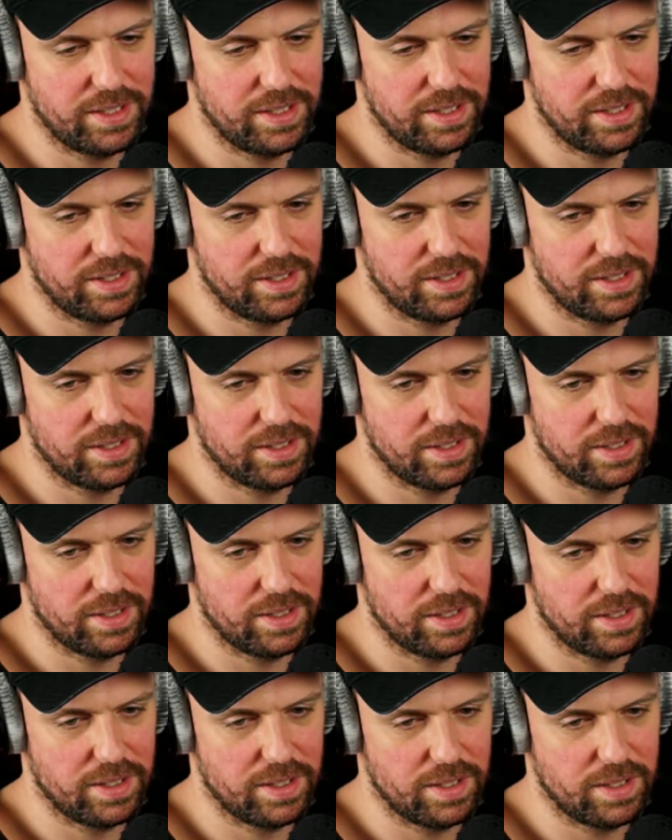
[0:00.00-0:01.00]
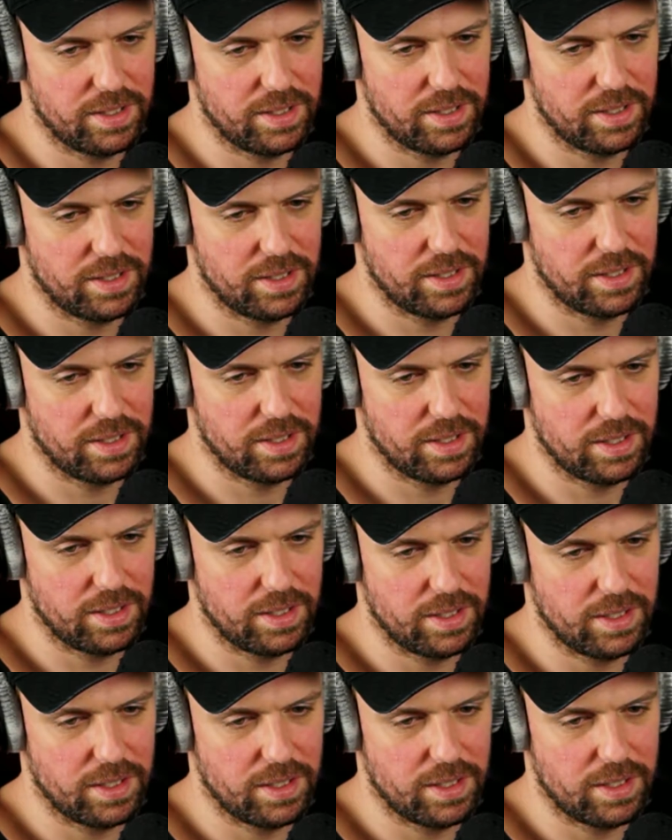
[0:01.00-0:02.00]

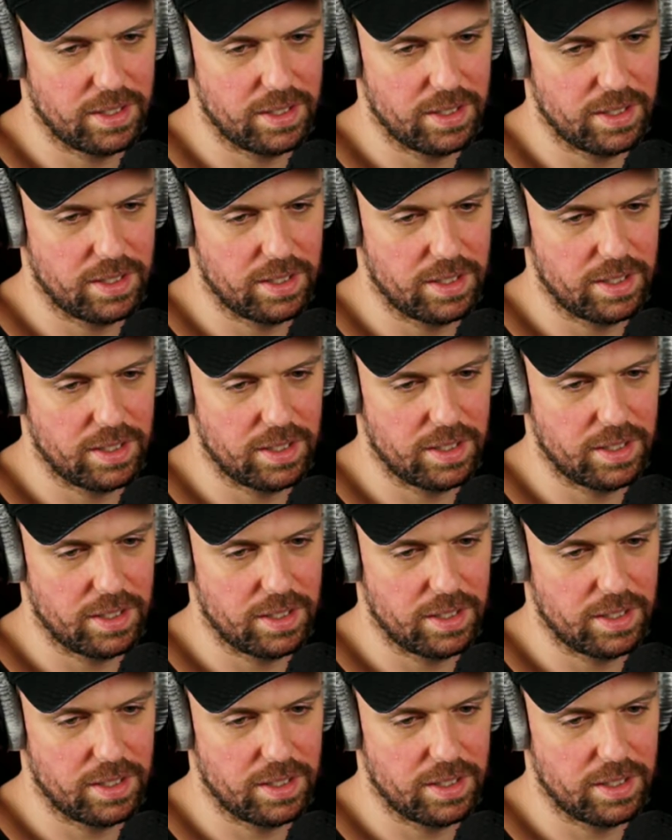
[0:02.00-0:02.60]
(silence)